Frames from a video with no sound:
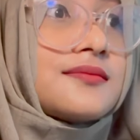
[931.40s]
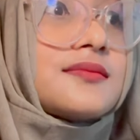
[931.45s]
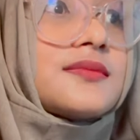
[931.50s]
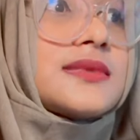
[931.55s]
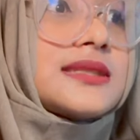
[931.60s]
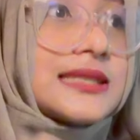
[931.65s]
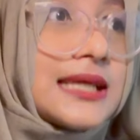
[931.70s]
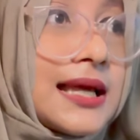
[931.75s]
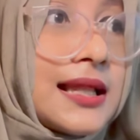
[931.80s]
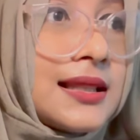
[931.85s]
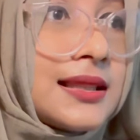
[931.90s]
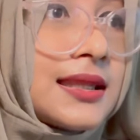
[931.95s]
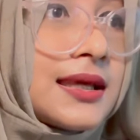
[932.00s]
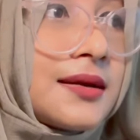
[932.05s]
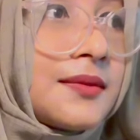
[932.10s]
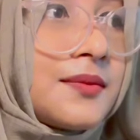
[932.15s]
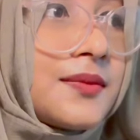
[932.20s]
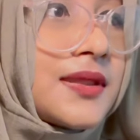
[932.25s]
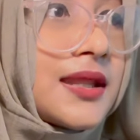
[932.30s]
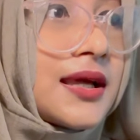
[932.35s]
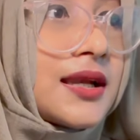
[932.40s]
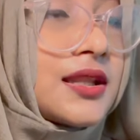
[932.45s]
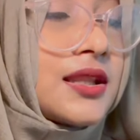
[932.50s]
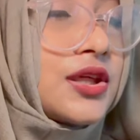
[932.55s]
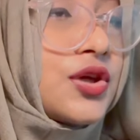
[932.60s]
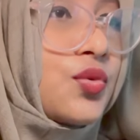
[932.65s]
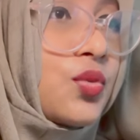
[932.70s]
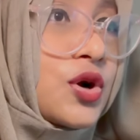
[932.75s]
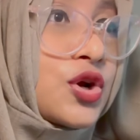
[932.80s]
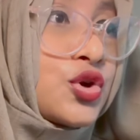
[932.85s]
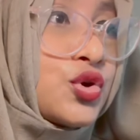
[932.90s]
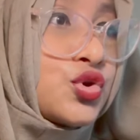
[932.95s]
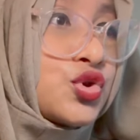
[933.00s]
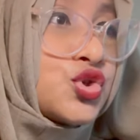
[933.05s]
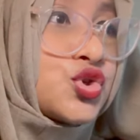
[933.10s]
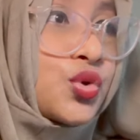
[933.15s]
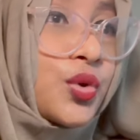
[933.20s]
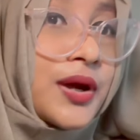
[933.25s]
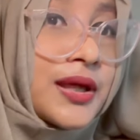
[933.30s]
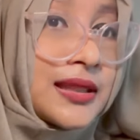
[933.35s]
Tell them that you want to
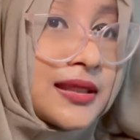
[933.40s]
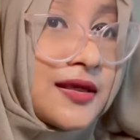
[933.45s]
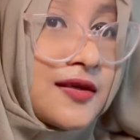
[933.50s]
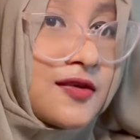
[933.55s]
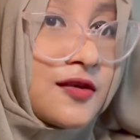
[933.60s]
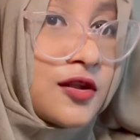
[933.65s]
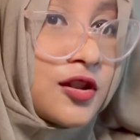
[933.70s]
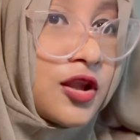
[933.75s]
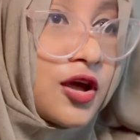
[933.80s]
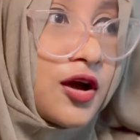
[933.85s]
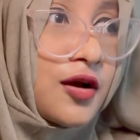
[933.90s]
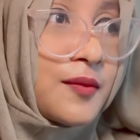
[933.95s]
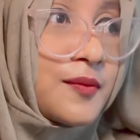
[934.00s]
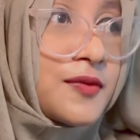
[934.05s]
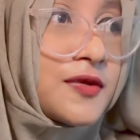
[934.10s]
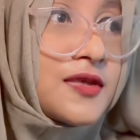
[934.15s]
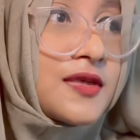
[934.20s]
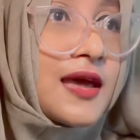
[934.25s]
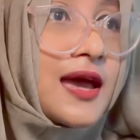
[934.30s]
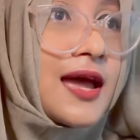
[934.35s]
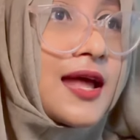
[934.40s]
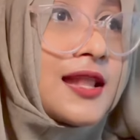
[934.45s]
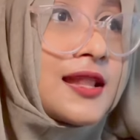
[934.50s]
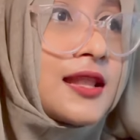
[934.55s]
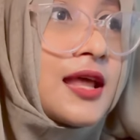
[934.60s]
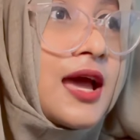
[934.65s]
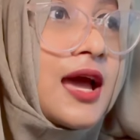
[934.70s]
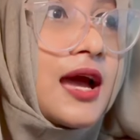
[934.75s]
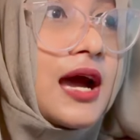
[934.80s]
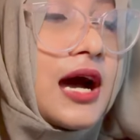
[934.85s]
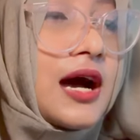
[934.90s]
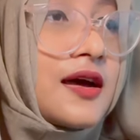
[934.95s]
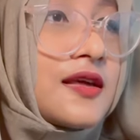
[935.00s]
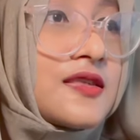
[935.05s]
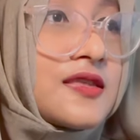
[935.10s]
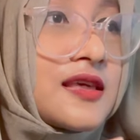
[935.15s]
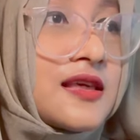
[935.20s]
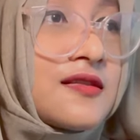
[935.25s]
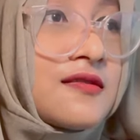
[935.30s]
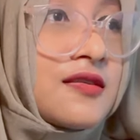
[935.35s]
join these clubs, and
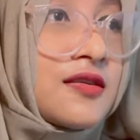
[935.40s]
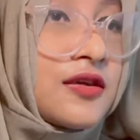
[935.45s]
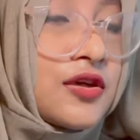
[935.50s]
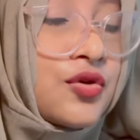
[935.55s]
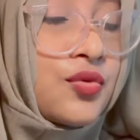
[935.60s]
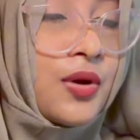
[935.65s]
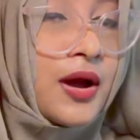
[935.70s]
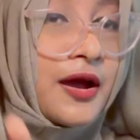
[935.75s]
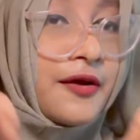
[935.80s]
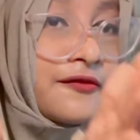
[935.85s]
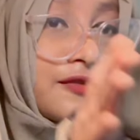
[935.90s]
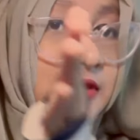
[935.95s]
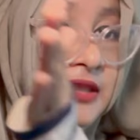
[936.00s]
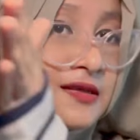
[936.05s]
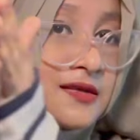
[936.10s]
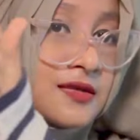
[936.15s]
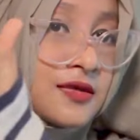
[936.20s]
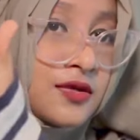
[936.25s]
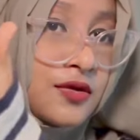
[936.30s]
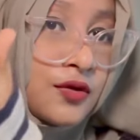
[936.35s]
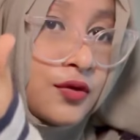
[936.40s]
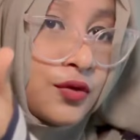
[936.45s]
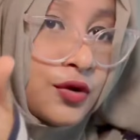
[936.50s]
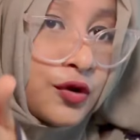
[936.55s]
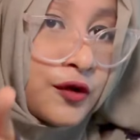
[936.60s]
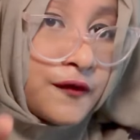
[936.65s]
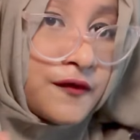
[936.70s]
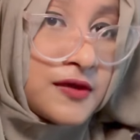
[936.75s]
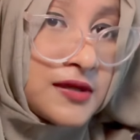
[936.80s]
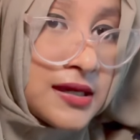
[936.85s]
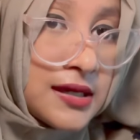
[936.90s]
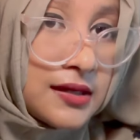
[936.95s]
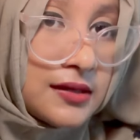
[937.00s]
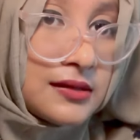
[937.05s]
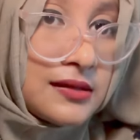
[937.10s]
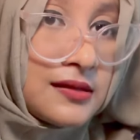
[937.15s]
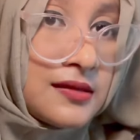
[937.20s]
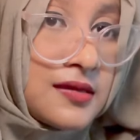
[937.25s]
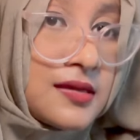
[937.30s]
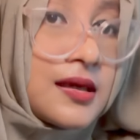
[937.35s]
since you have this sort of
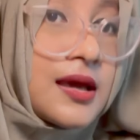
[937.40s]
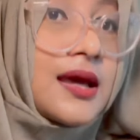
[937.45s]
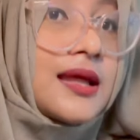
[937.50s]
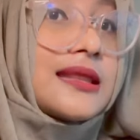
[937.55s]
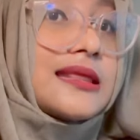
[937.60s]
skills,